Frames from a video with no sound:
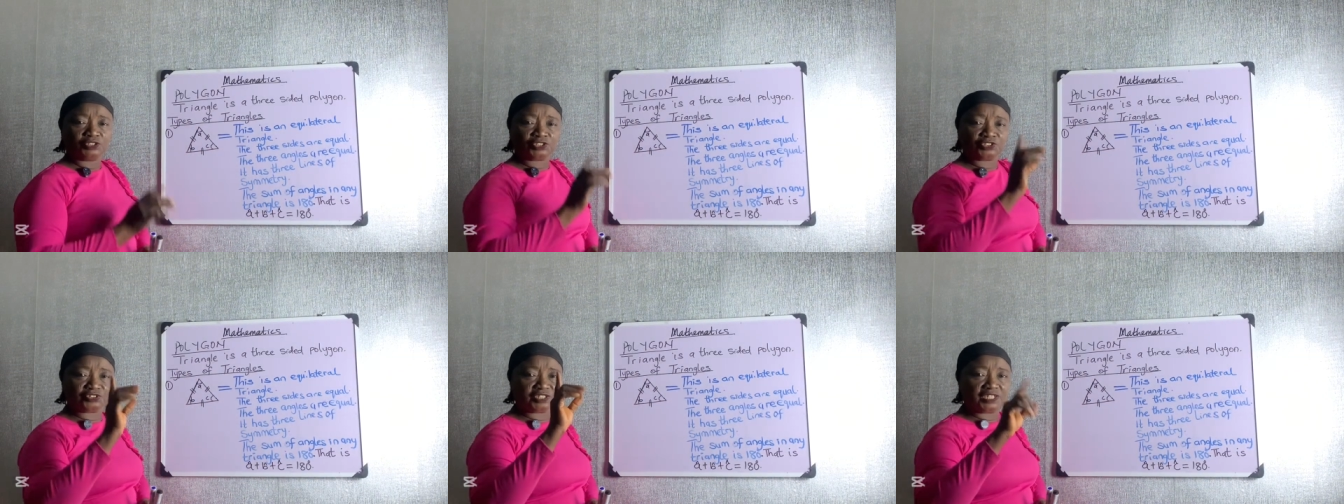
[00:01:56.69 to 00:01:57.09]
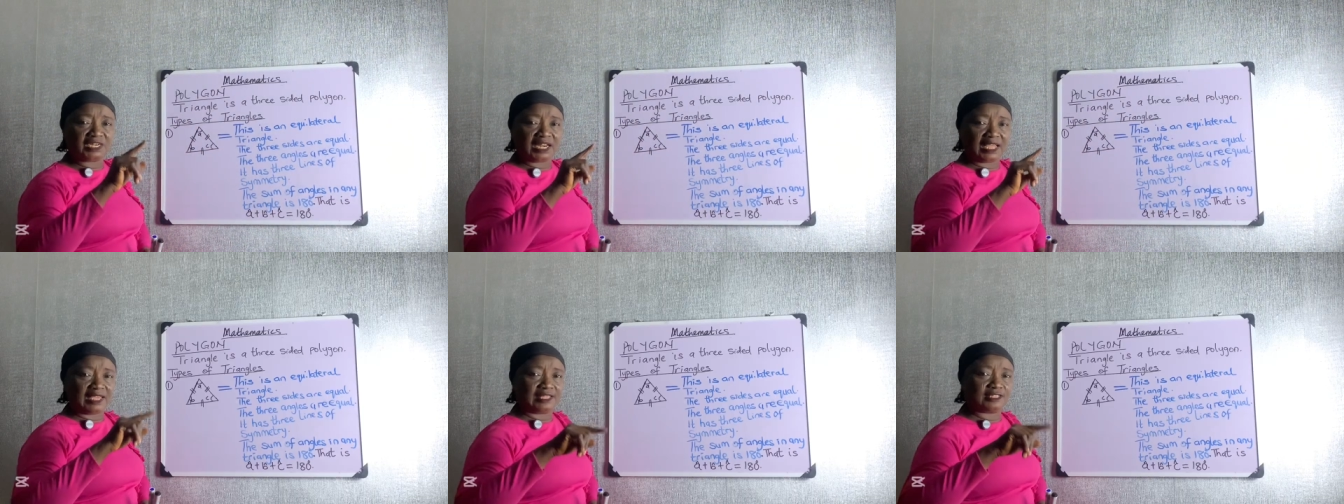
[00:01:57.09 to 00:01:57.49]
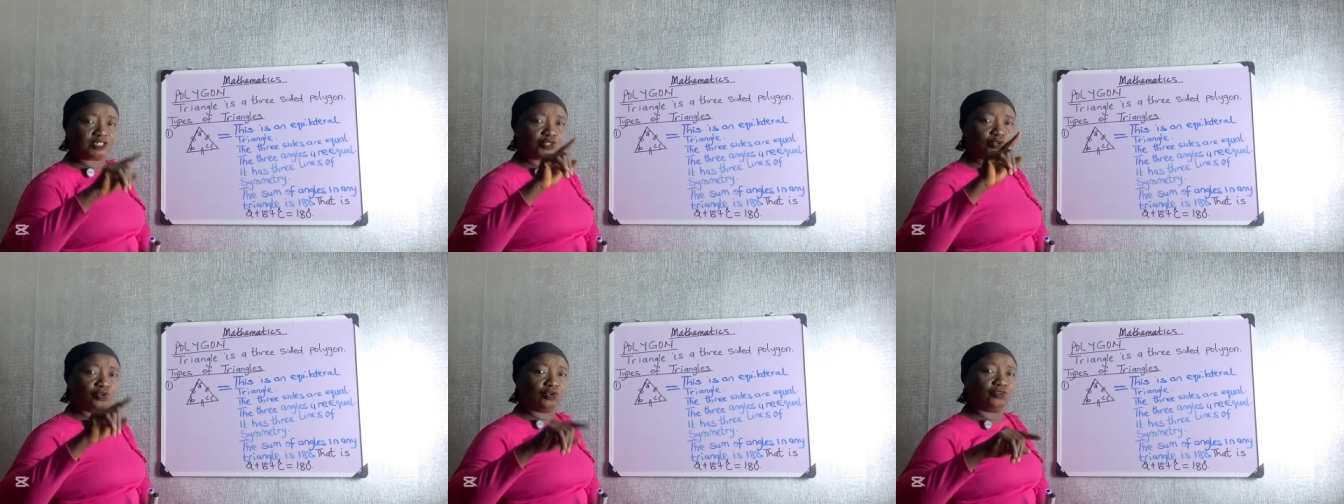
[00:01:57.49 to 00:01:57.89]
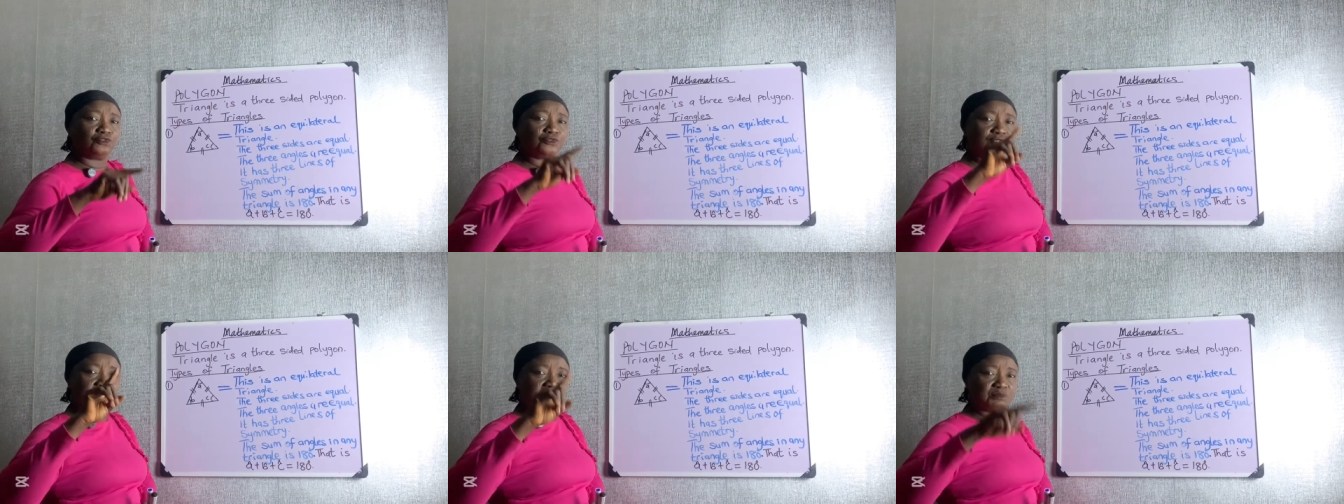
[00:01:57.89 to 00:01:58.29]
Three lines of
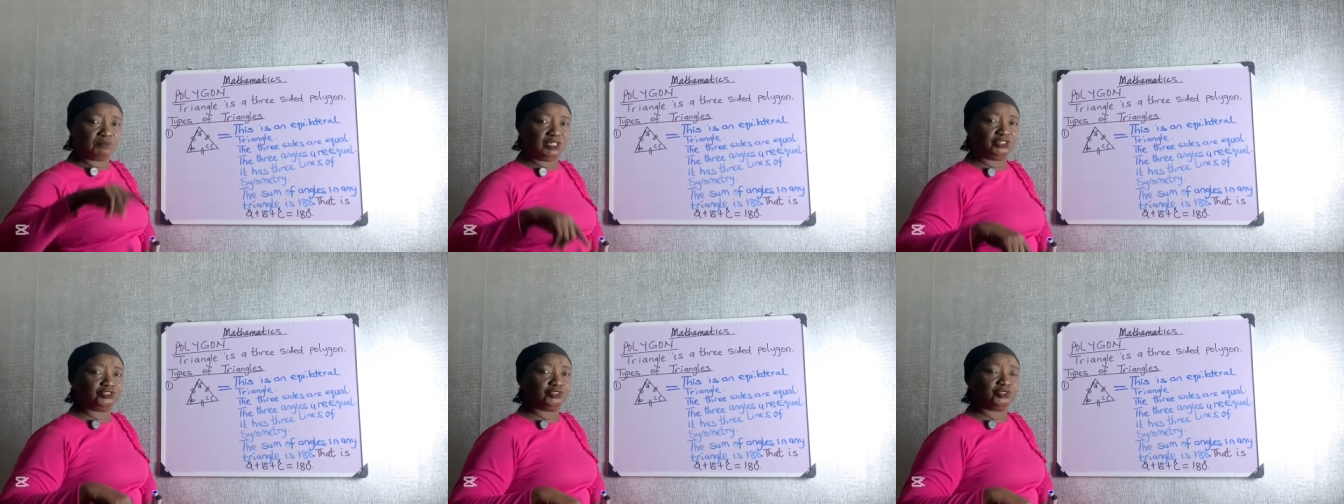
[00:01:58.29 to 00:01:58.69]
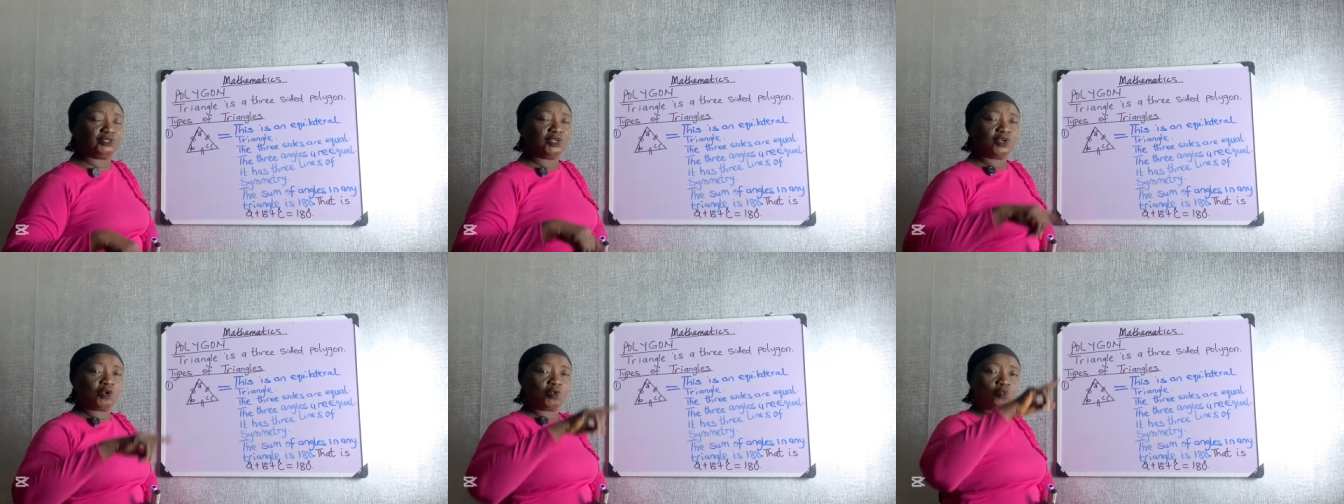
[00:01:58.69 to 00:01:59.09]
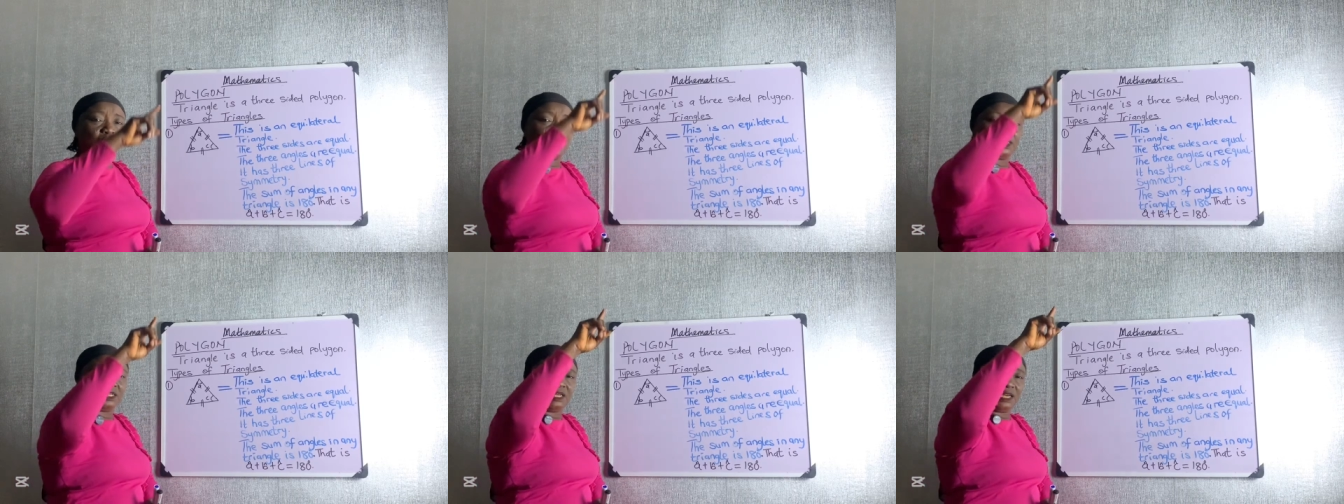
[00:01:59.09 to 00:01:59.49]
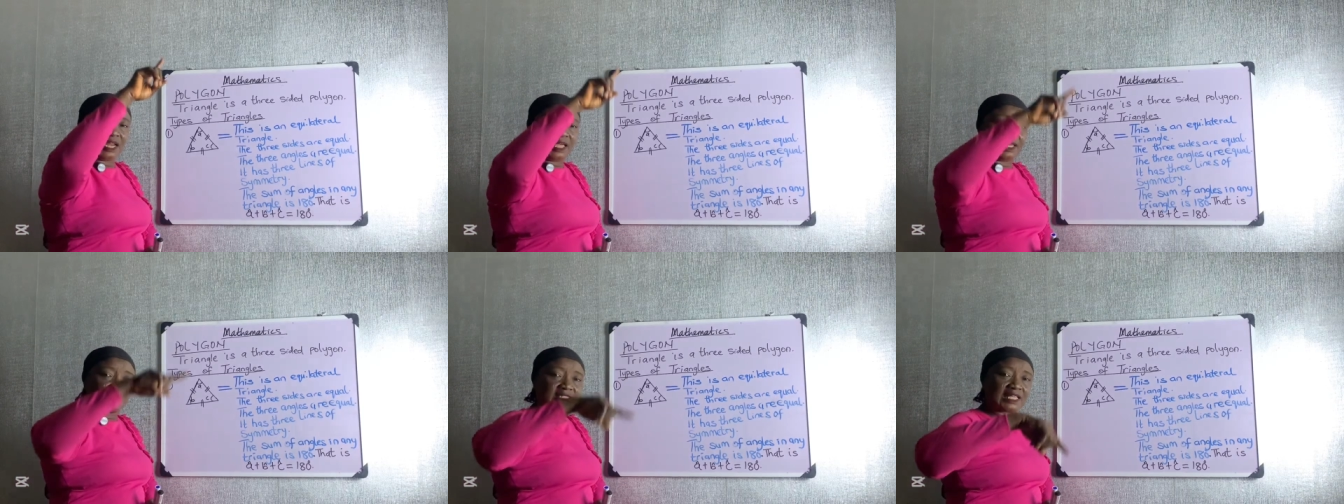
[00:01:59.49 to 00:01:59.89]
symmetry. When the
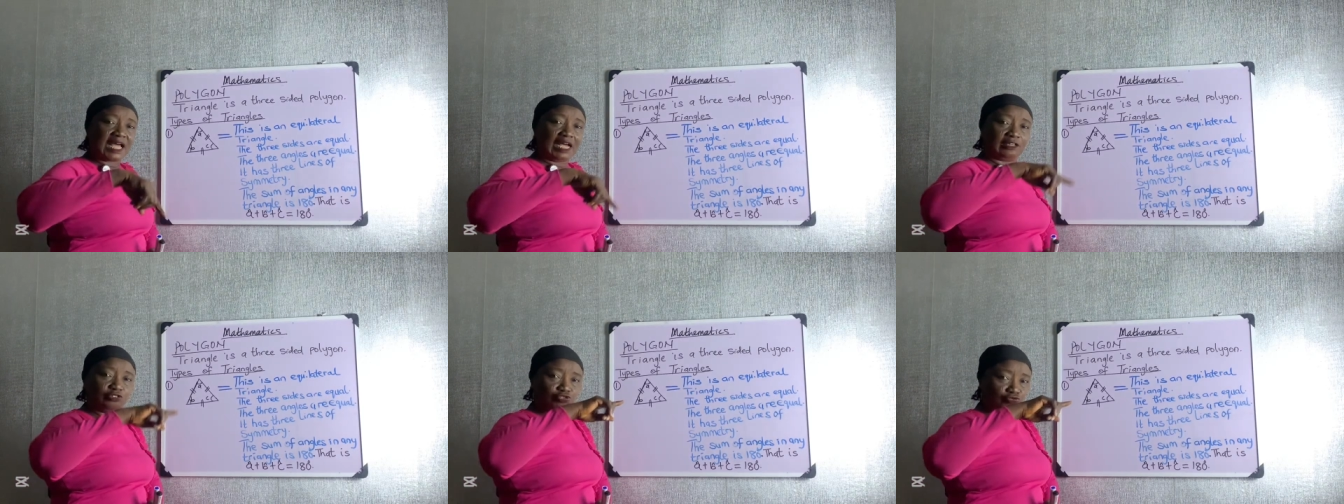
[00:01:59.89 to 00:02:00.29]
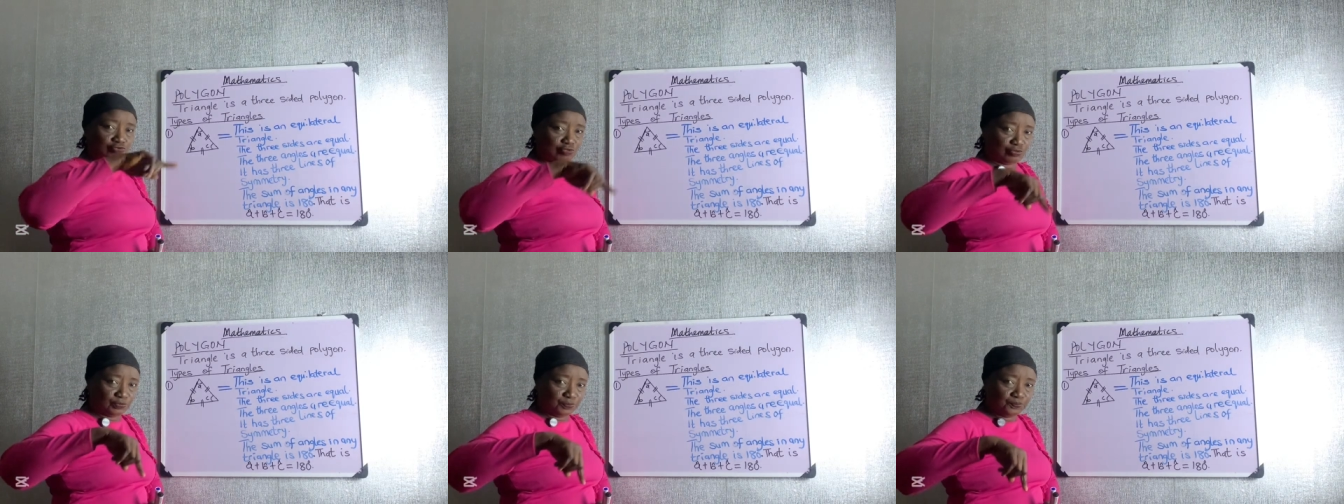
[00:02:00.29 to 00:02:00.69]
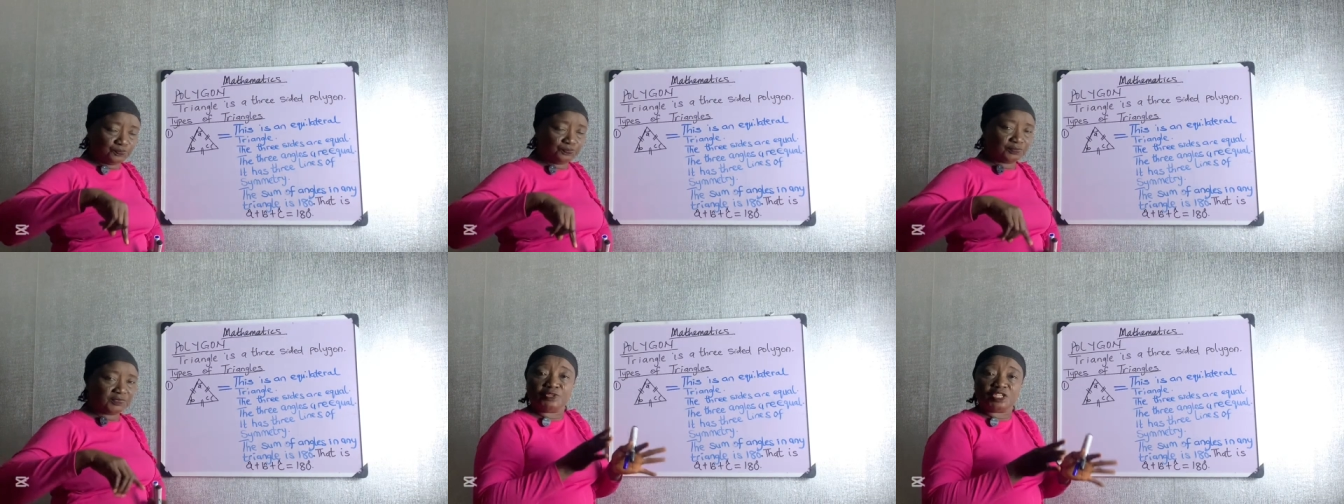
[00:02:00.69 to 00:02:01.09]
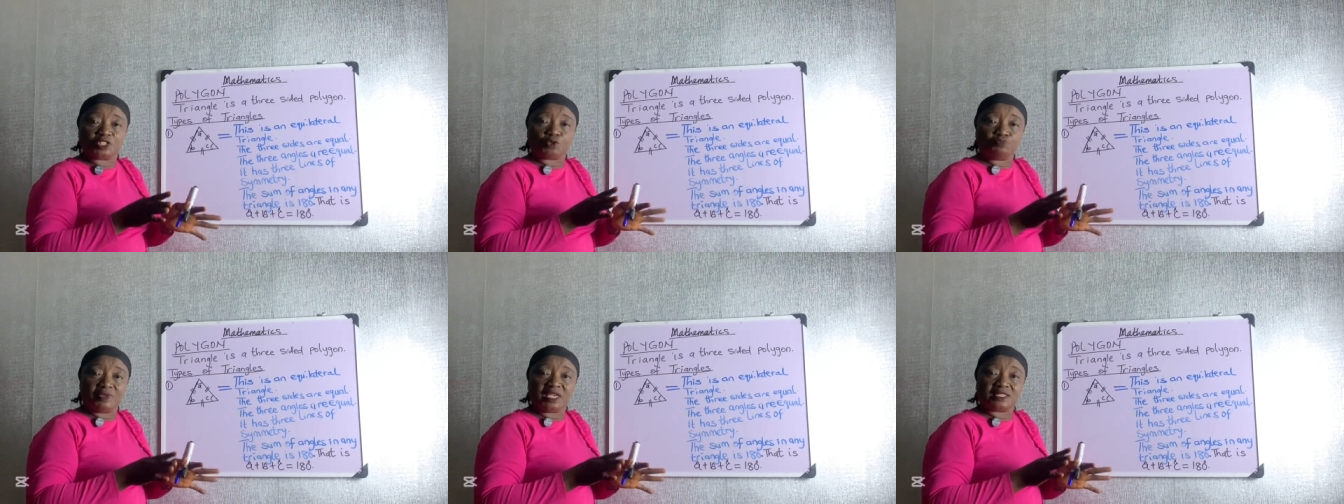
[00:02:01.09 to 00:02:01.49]
lines are drawn, it
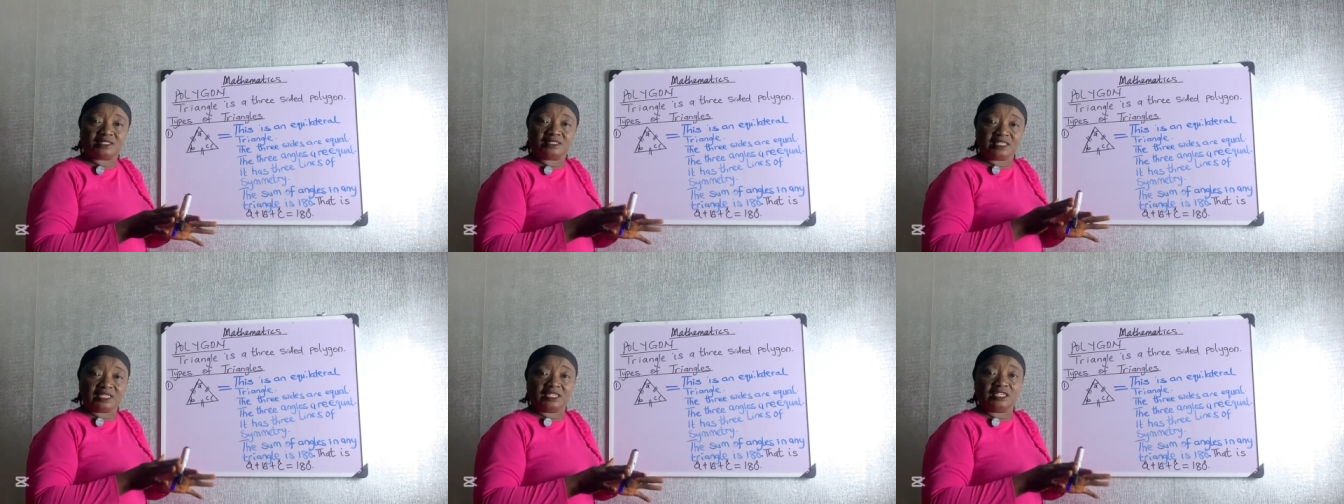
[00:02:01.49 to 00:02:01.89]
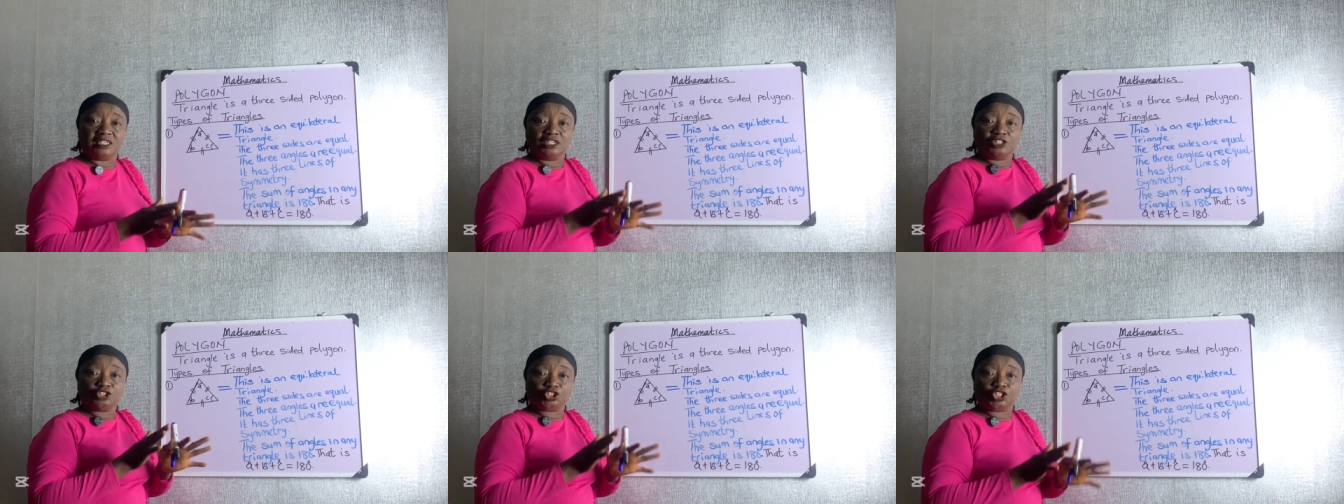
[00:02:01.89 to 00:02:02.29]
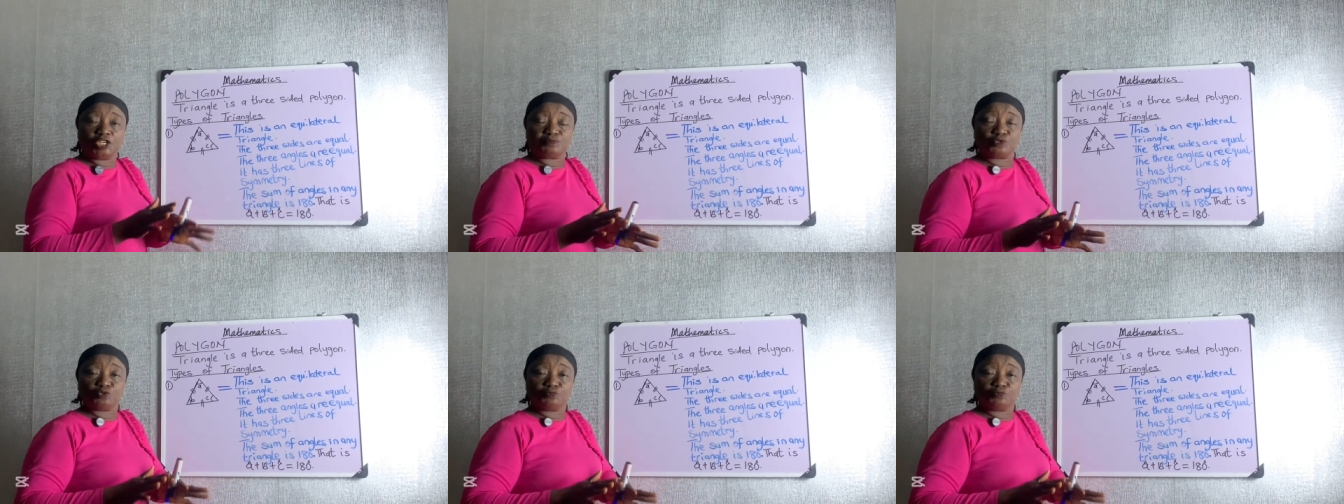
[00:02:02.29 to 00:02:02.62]
makes the shape to